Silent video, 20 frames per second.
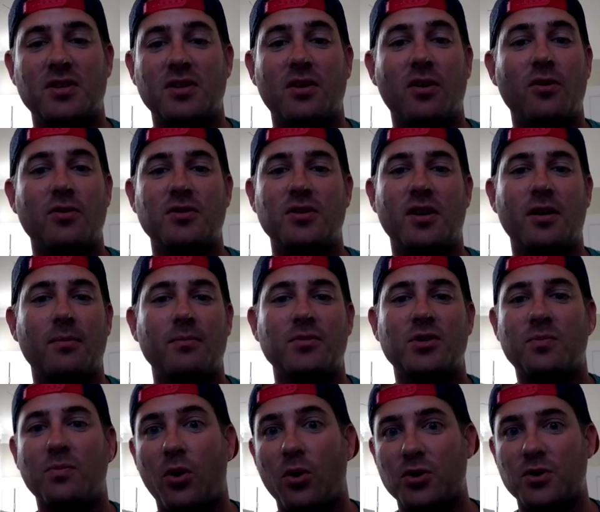he knows that I'm
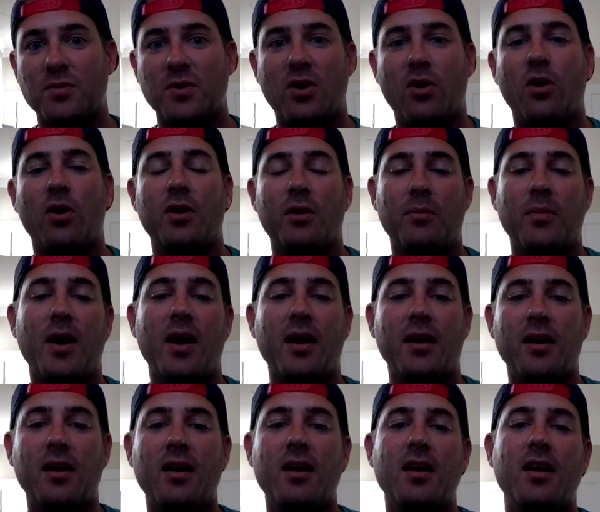supposed to be calling him back.